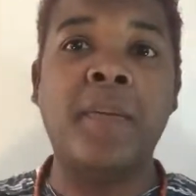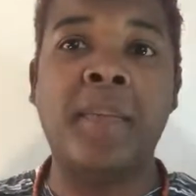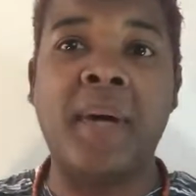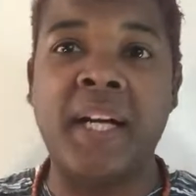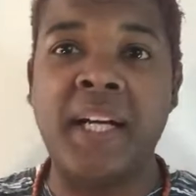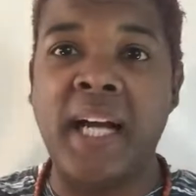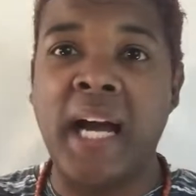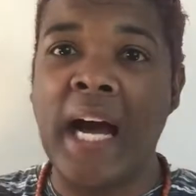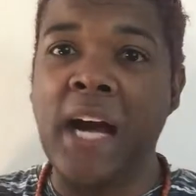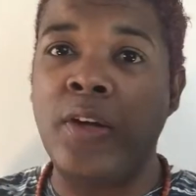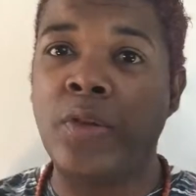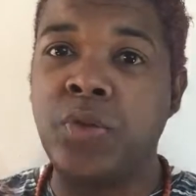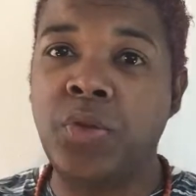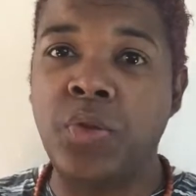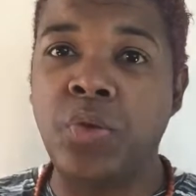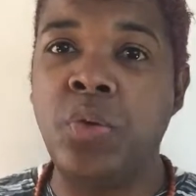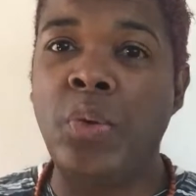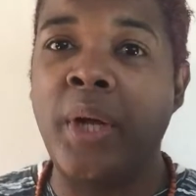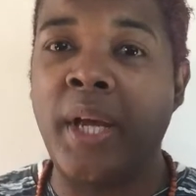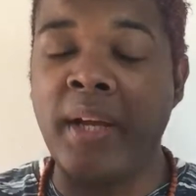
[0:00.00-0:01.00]
our money out
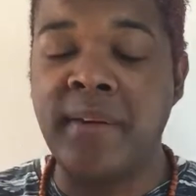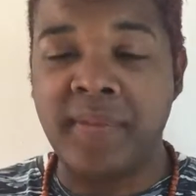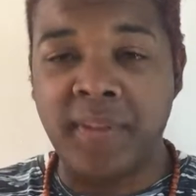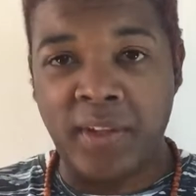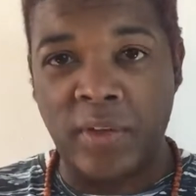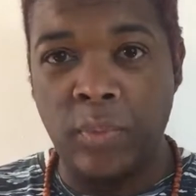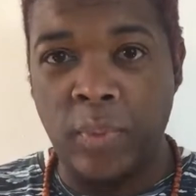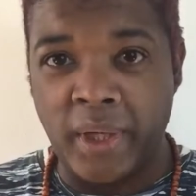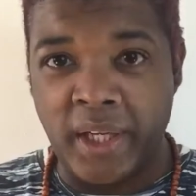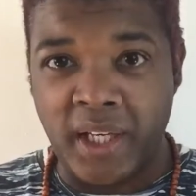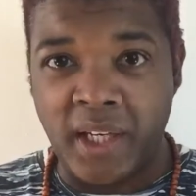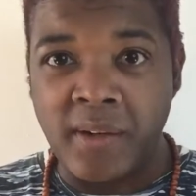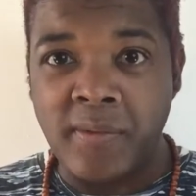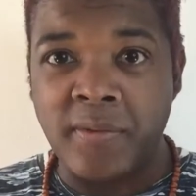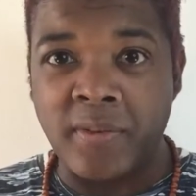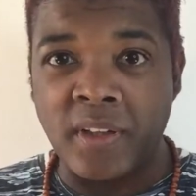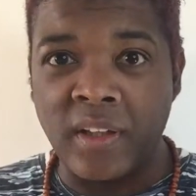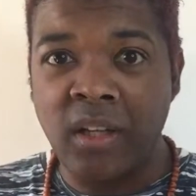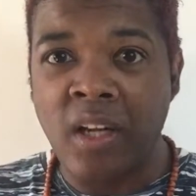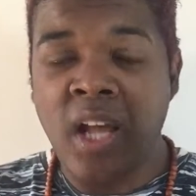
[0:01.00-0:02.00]
to whoever and
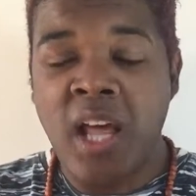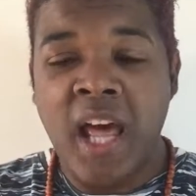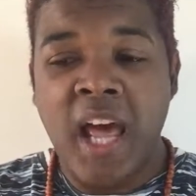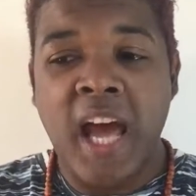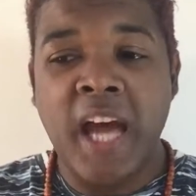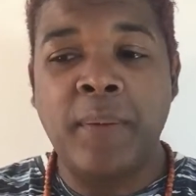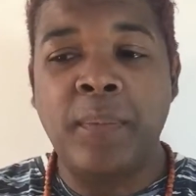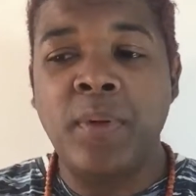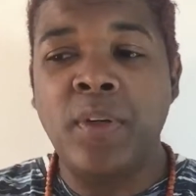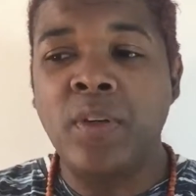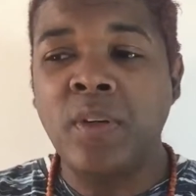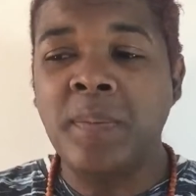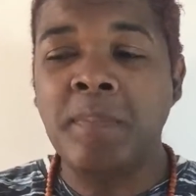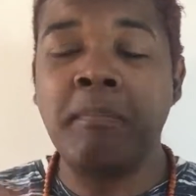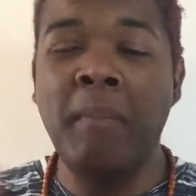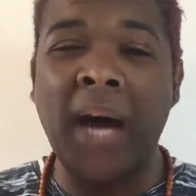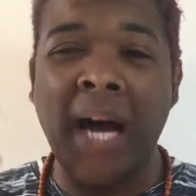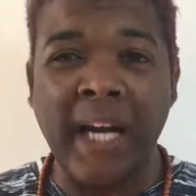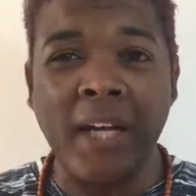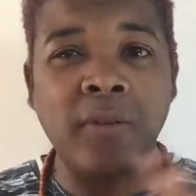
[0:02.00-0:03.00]
wherever, and we're not
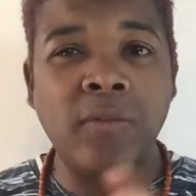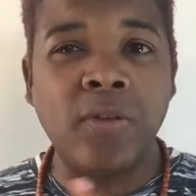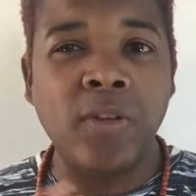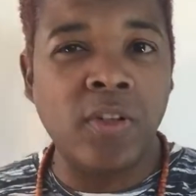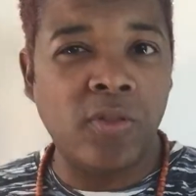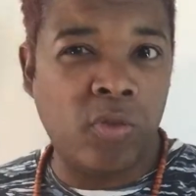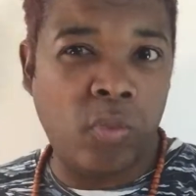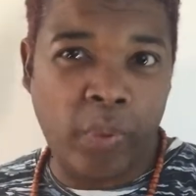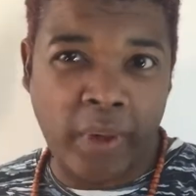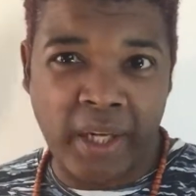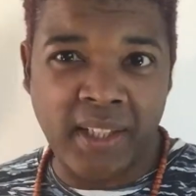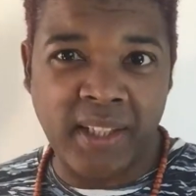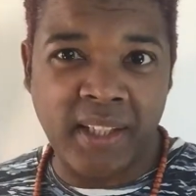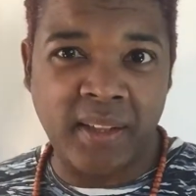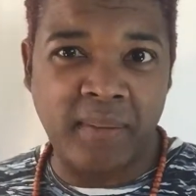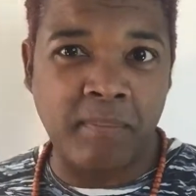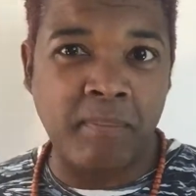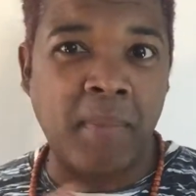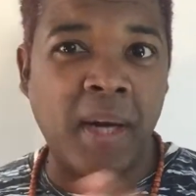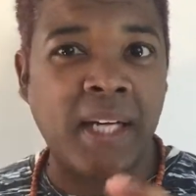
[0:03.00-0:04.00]
mindful of where
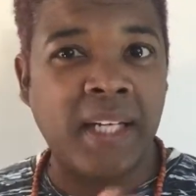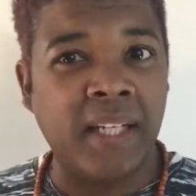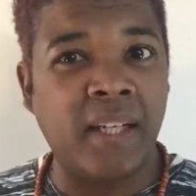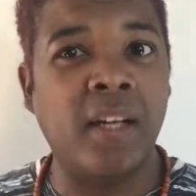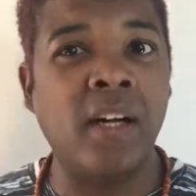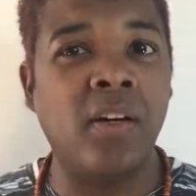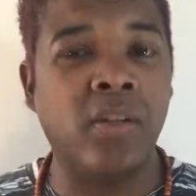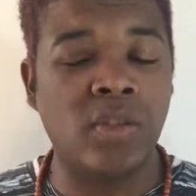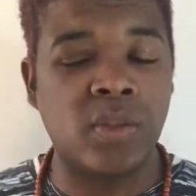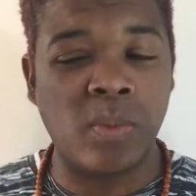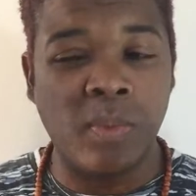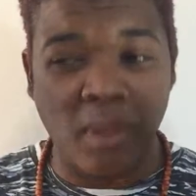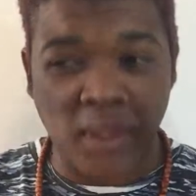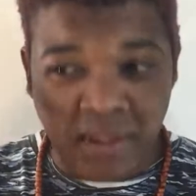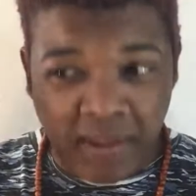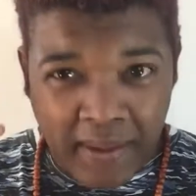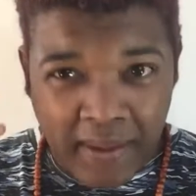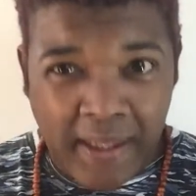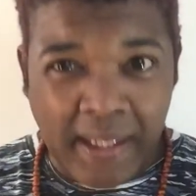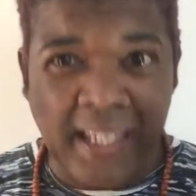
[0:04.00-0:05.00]
that money goes,
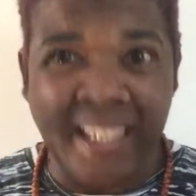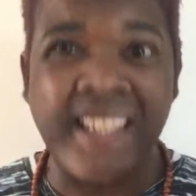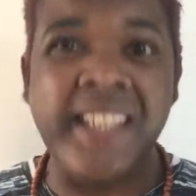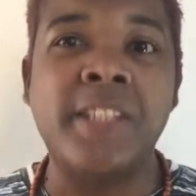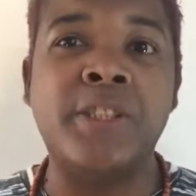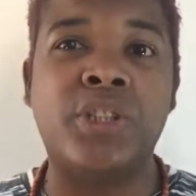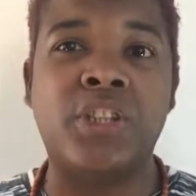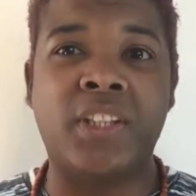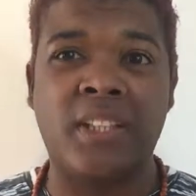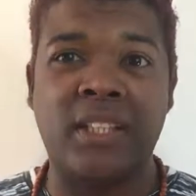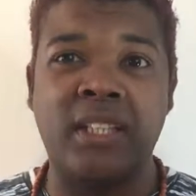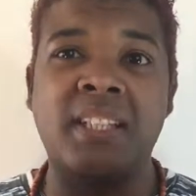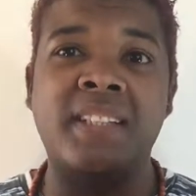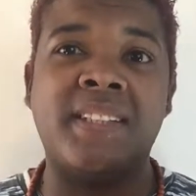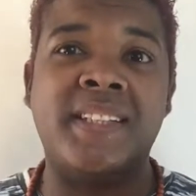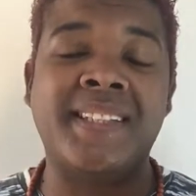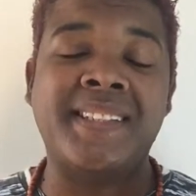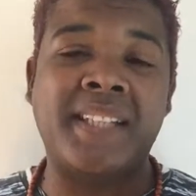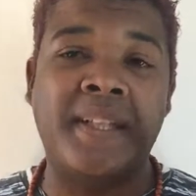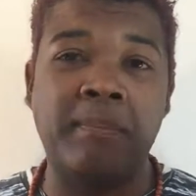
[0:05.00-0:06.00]
what the energy it
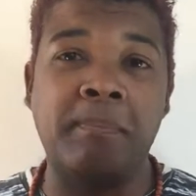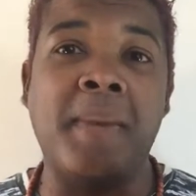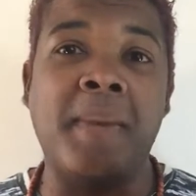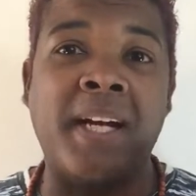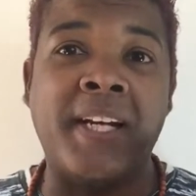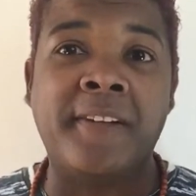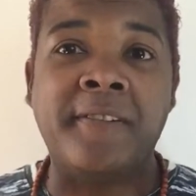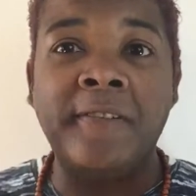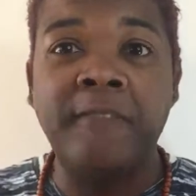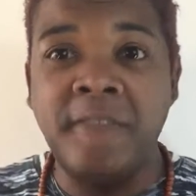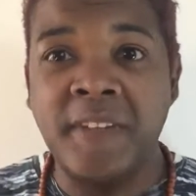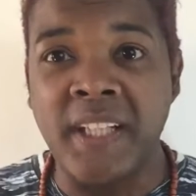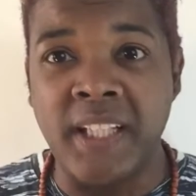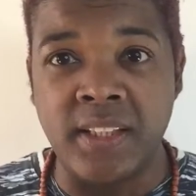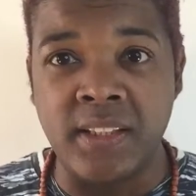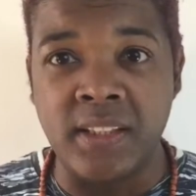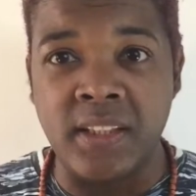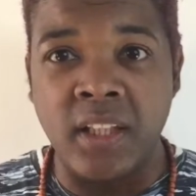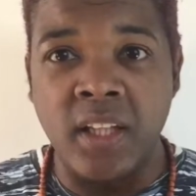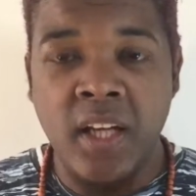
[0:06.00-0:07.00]
is that money
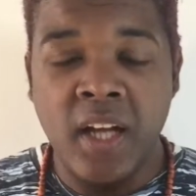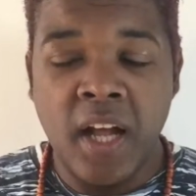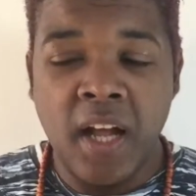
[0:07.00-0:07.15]
feeds,